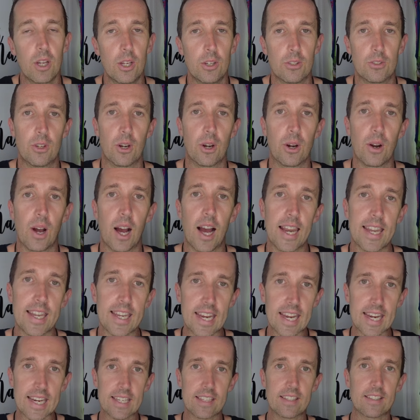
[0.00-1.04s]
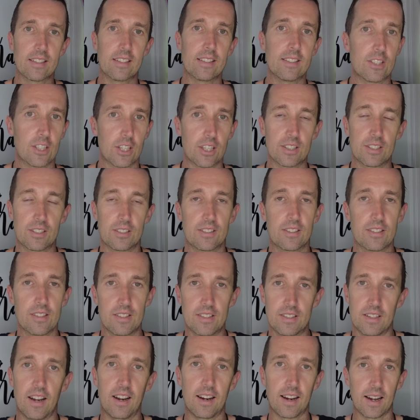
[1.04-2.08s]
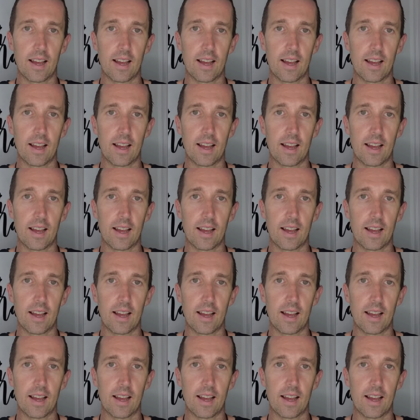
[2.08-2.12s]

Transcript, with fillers: So I need to just suck